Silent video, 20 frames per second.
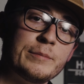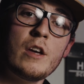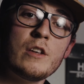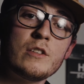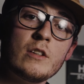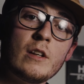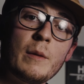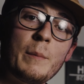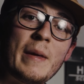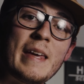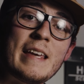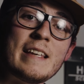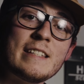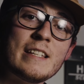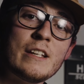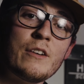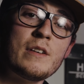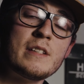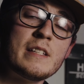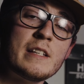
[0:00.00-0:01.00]
So the P
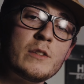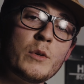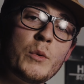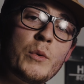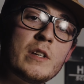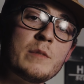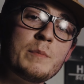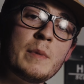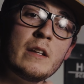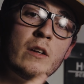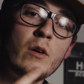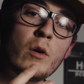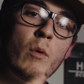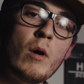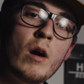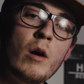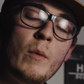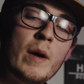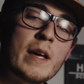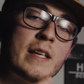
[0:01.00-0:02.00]
series has always been
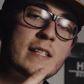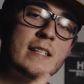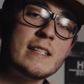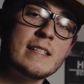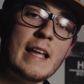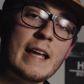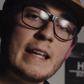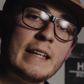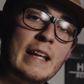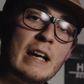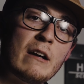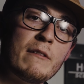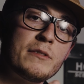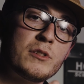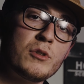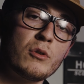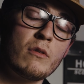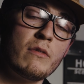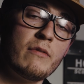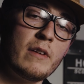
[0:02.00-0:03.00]
Huawei's standout
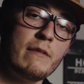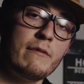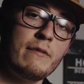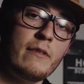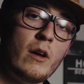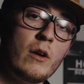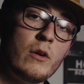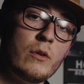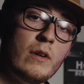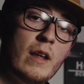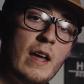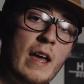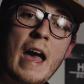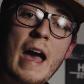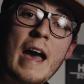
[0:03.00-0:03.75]
photography phone,